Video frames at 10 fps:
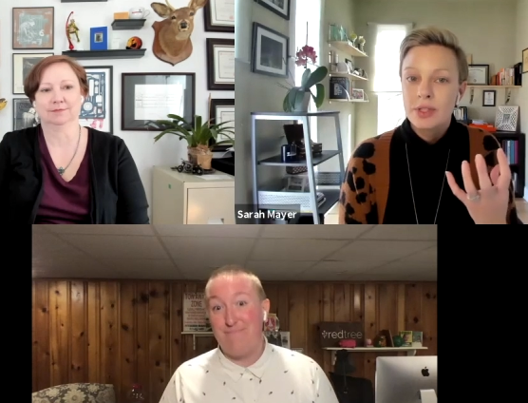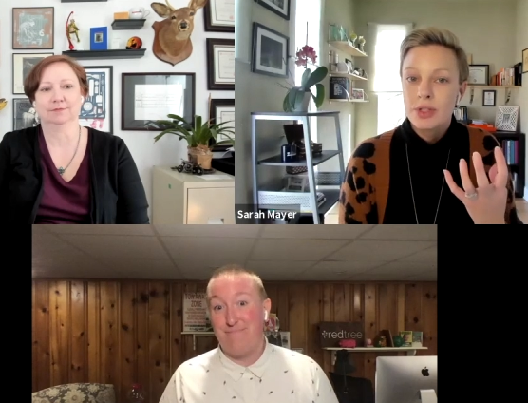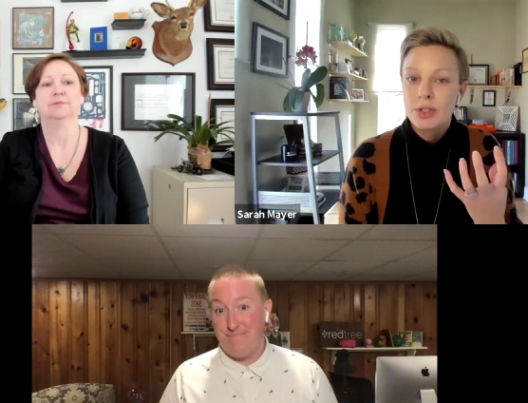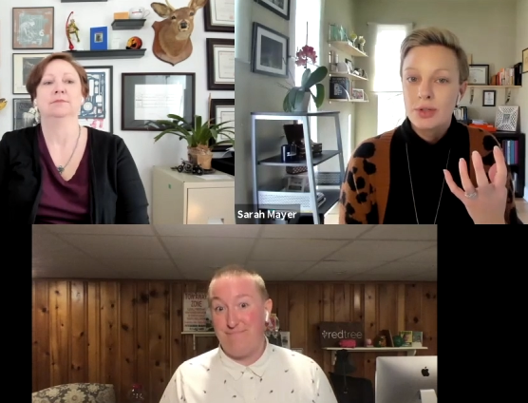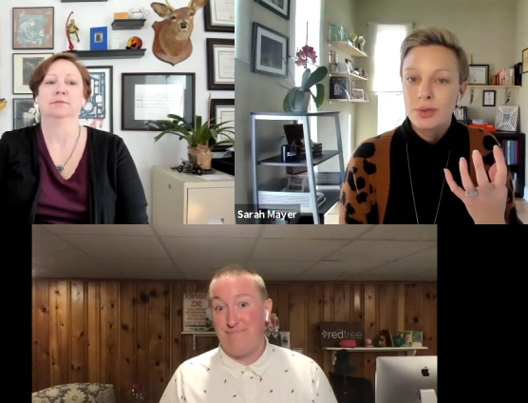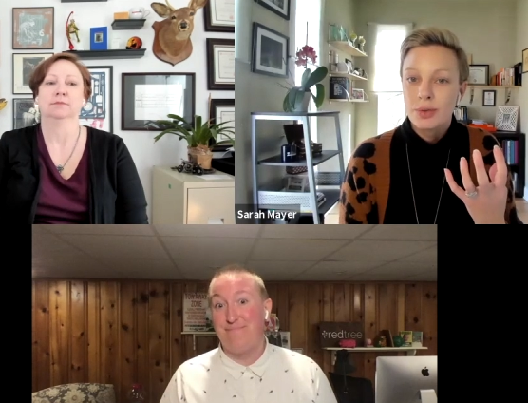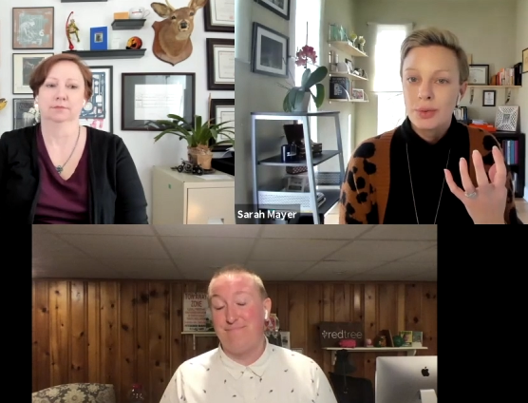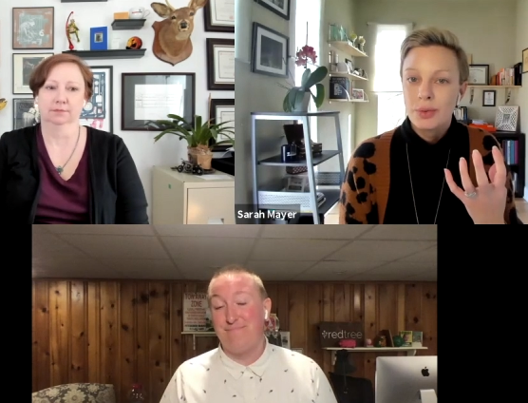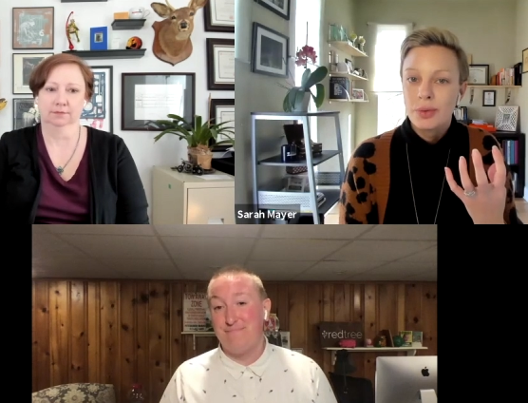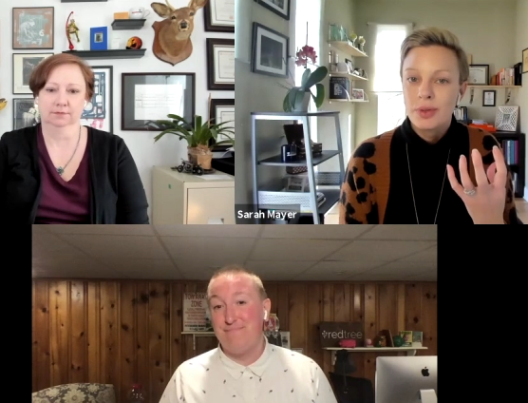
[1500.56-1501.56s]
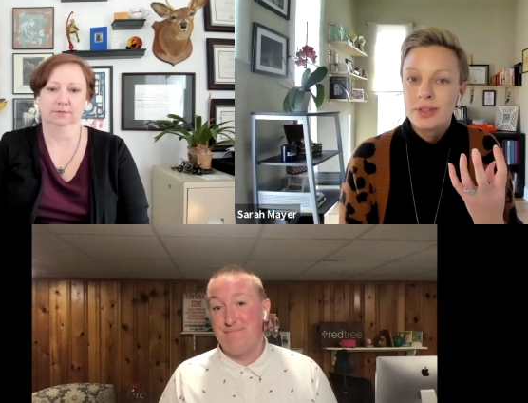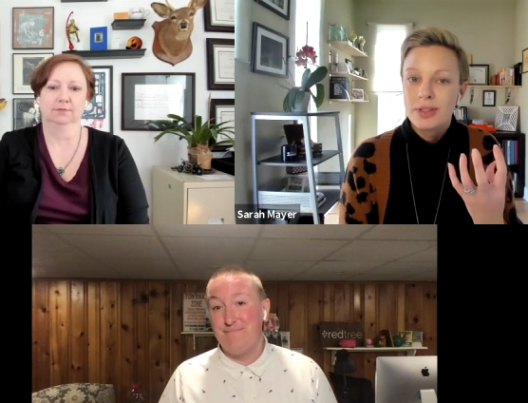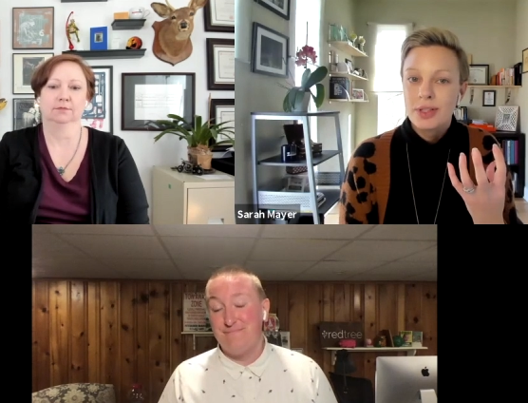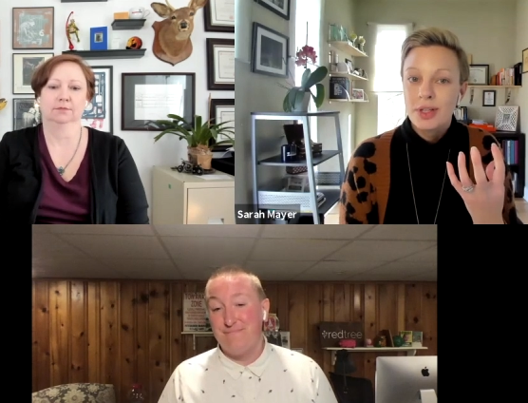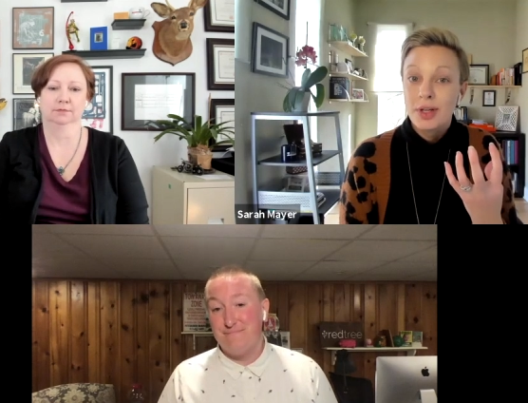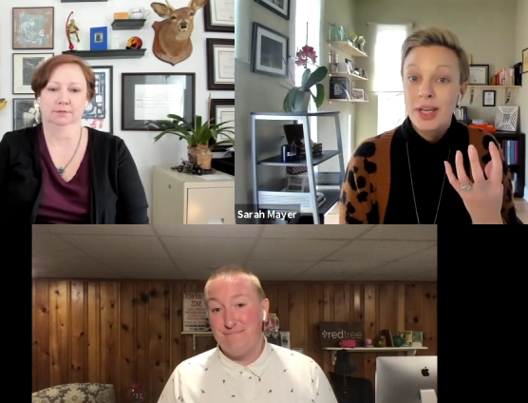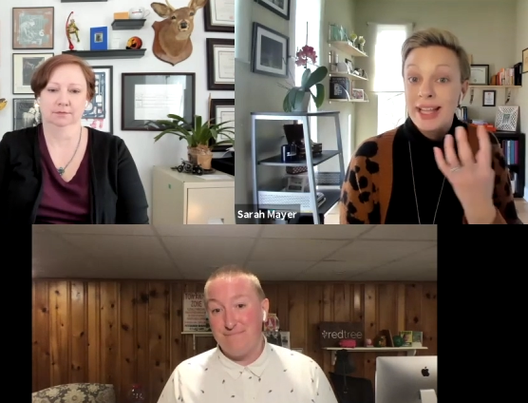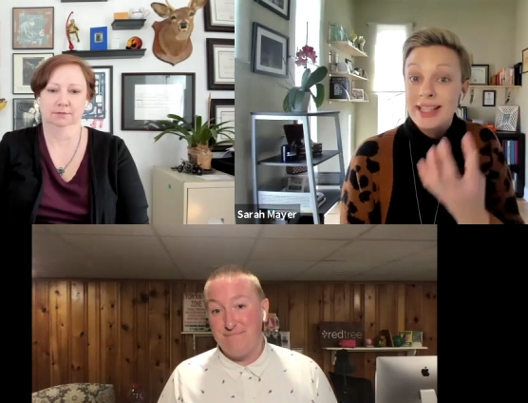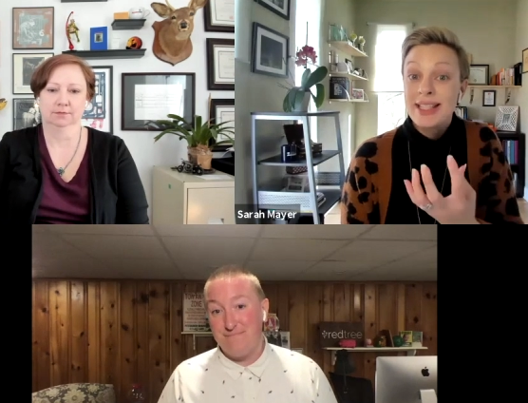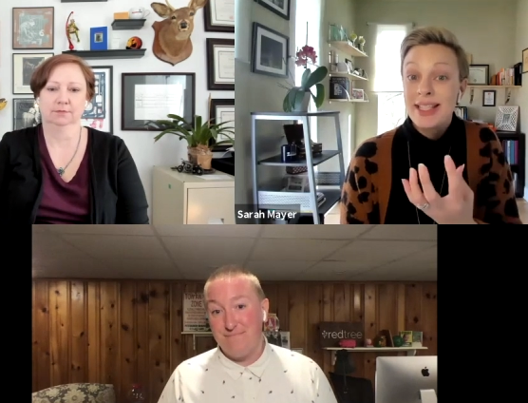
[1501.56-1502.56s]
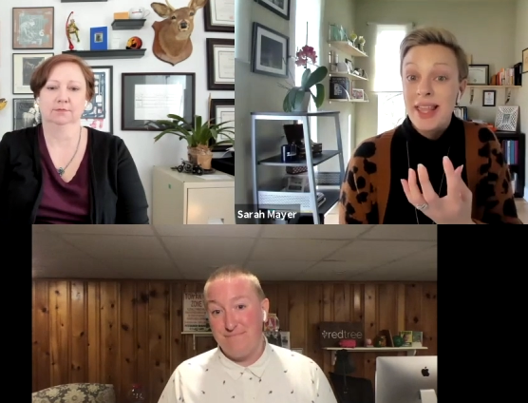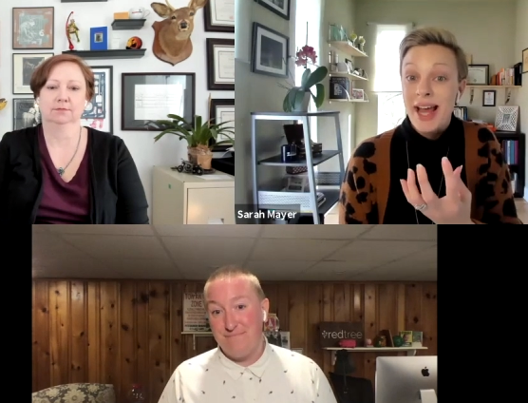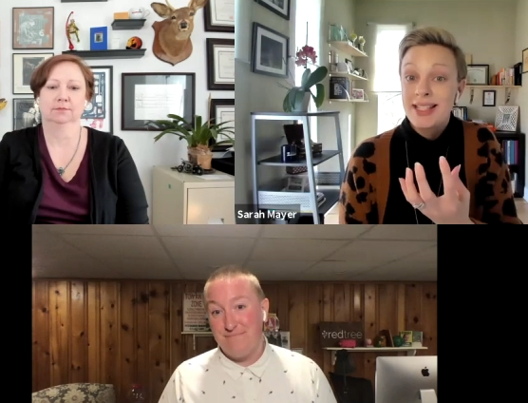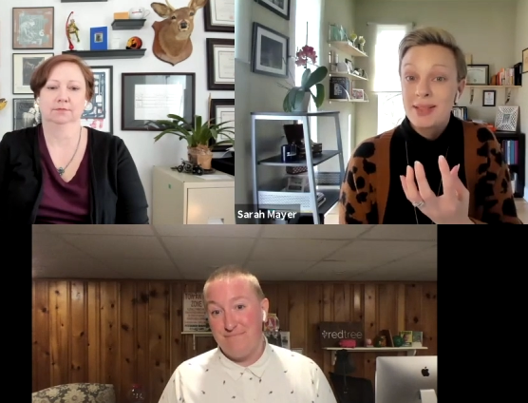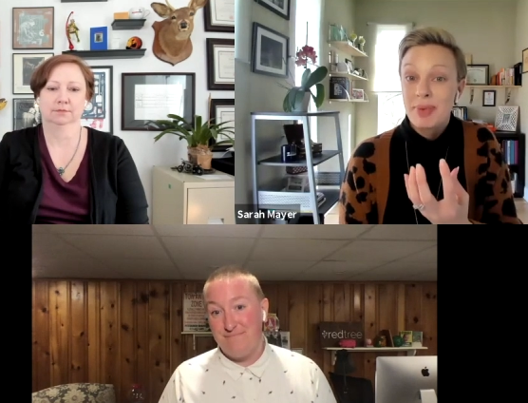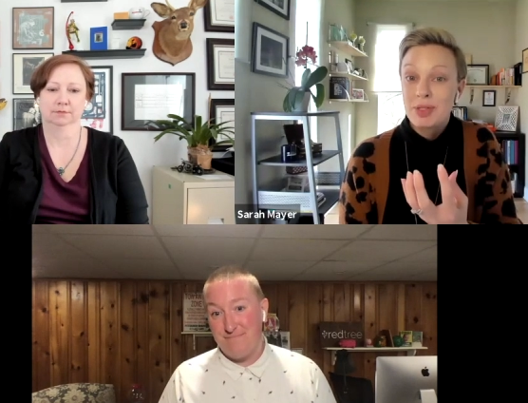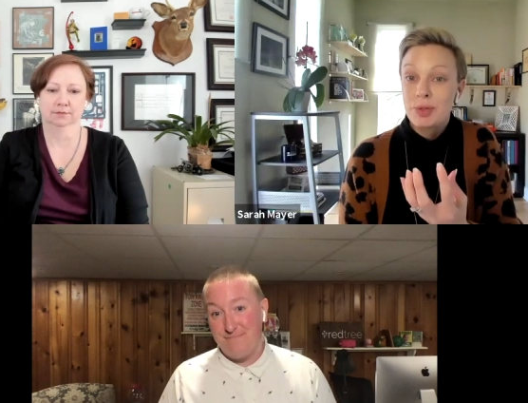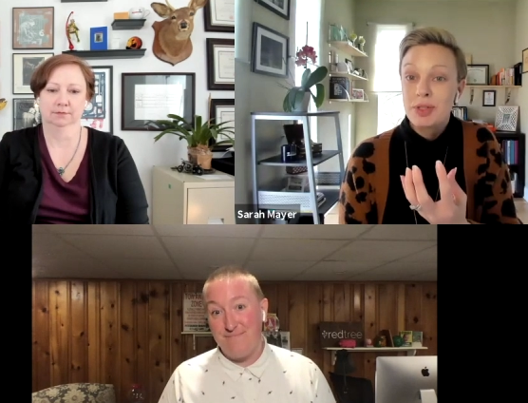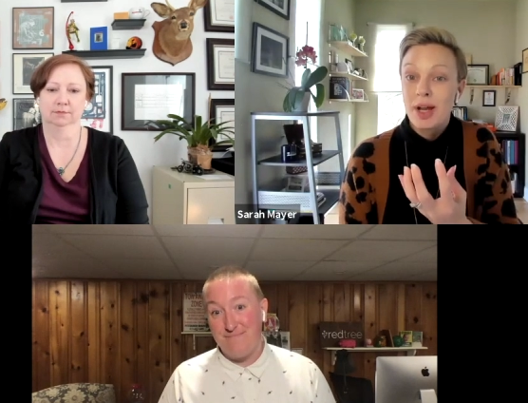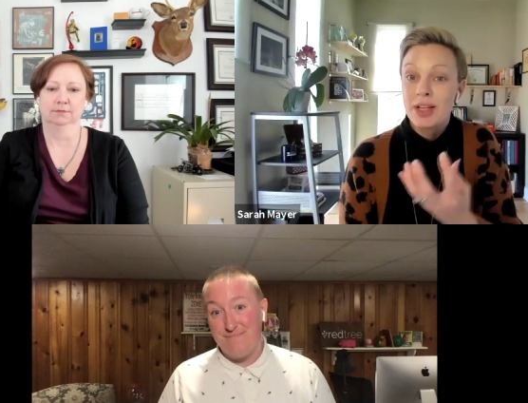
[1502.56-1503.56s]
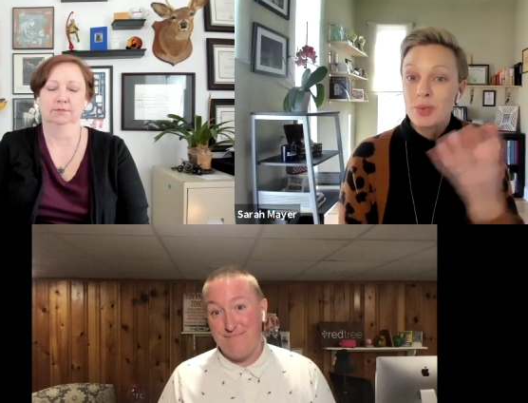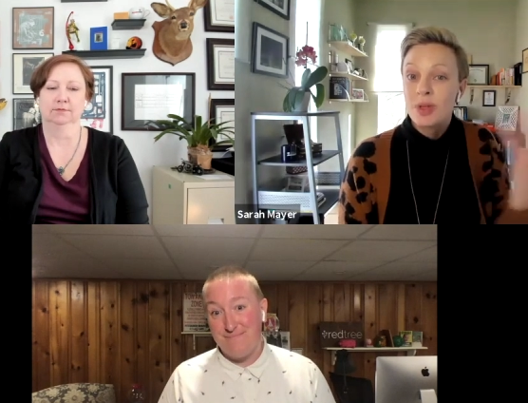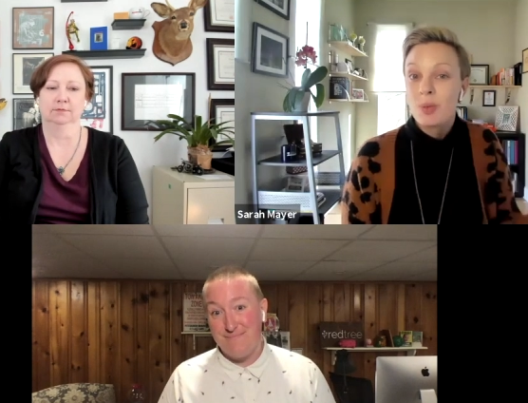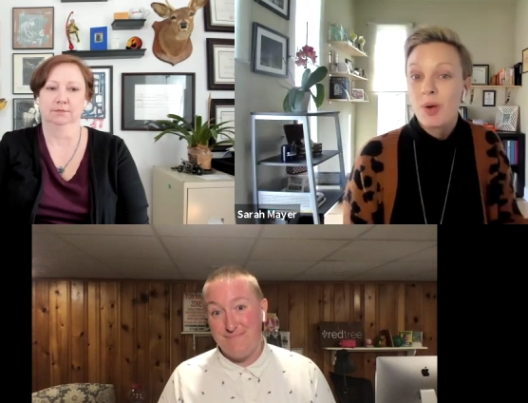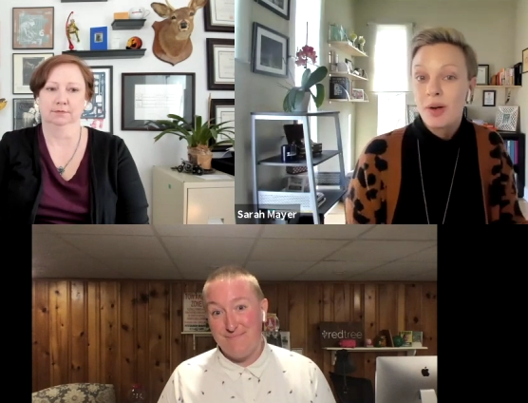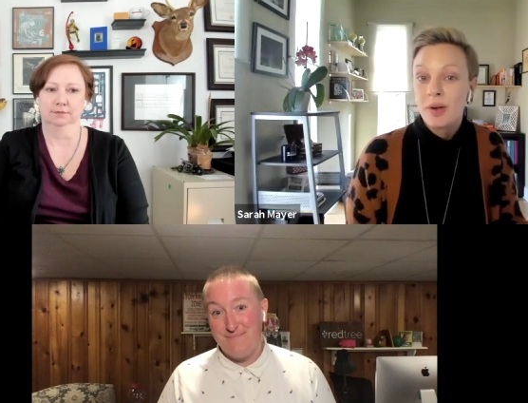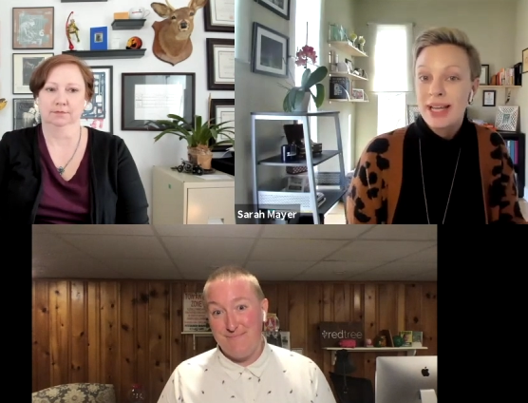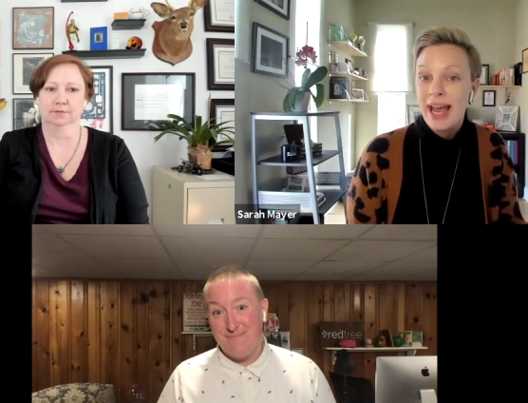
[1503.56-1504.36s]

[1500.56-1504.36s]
Speaker 1: did you get to that special sauce when you already